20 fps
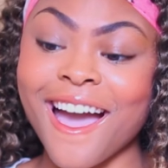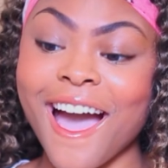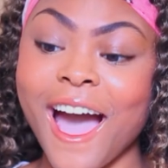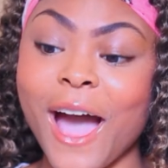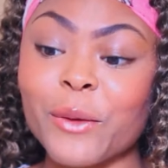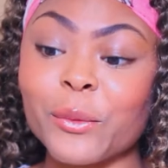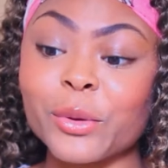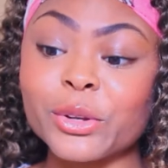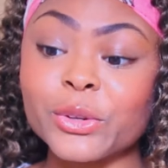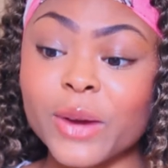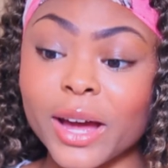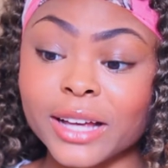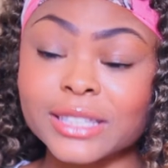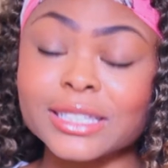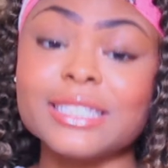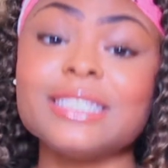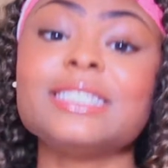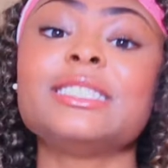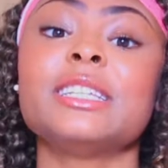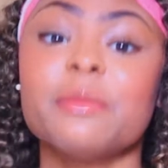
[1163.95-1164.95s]
I want you guys to
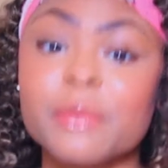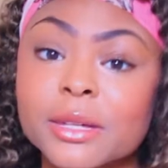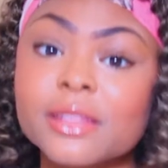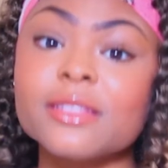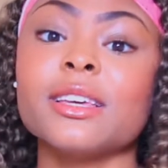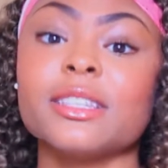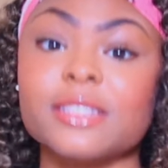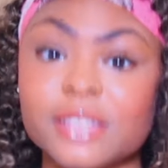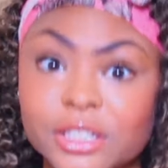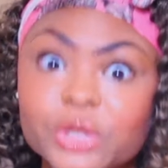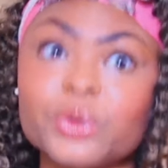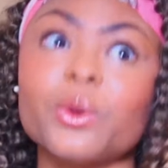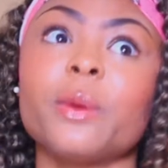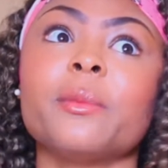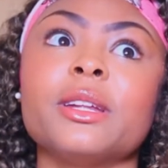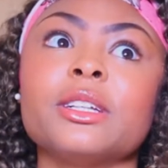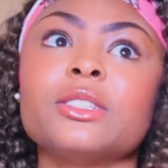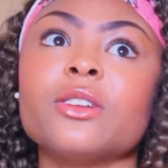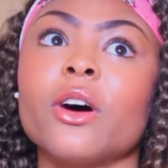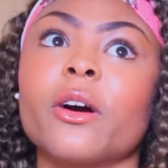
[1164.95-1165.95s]
send me things that you want
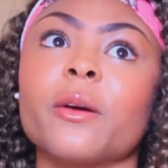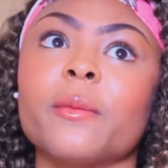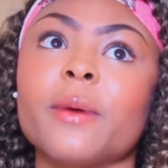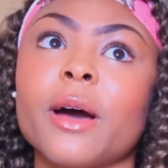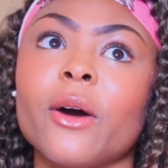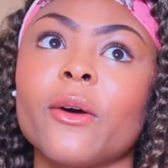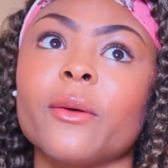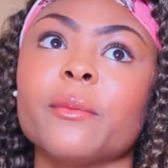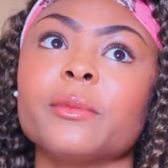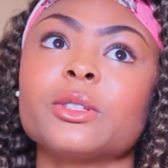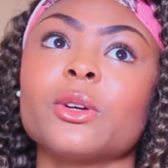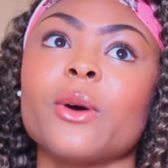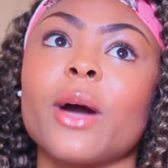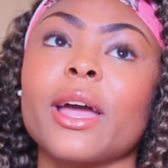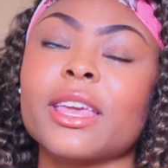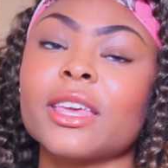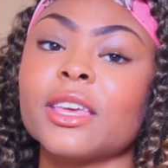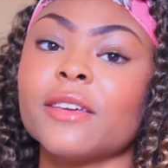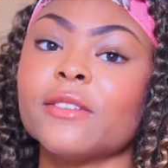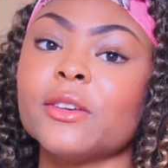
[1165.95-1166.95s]
me to talk about so I
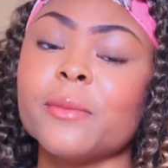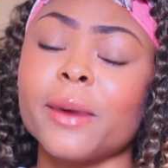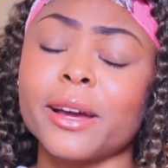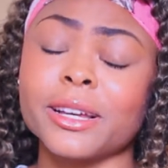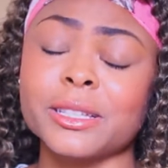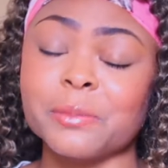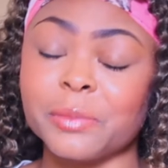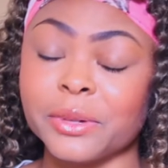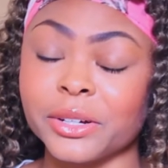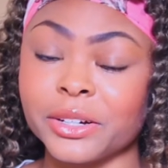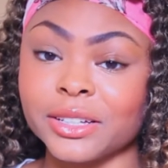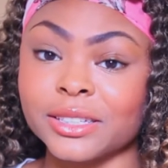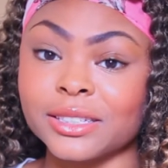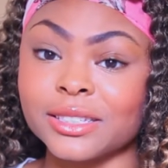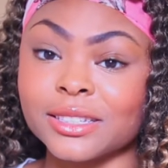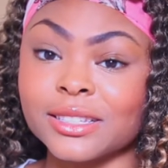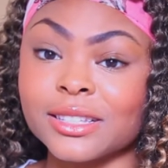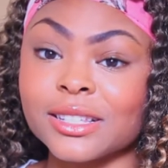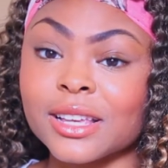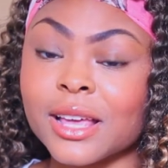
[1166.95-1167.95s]
can give you my
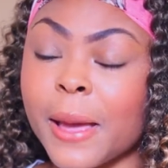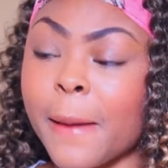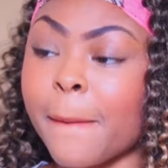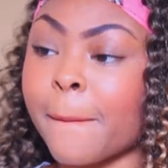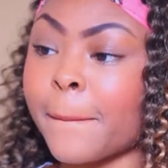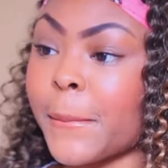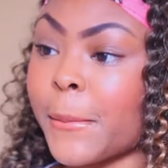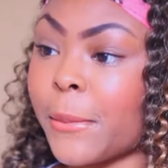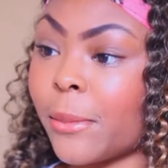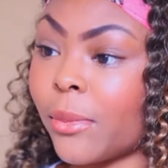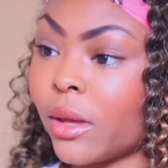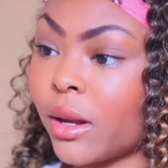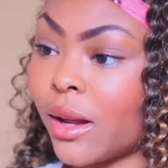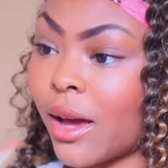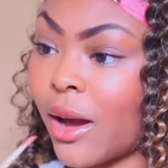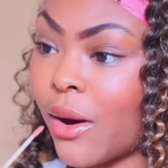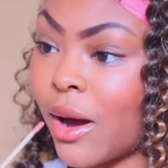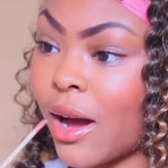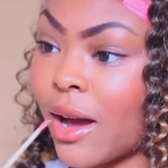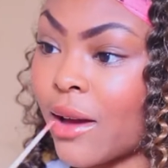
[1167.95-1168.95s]
experiences and
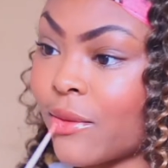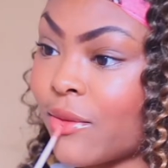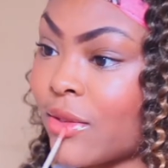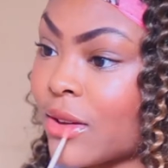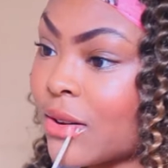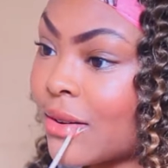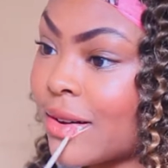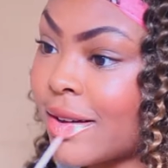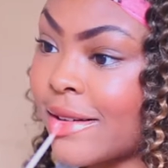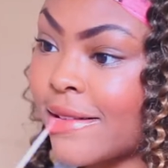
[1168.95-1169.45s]
how I feel.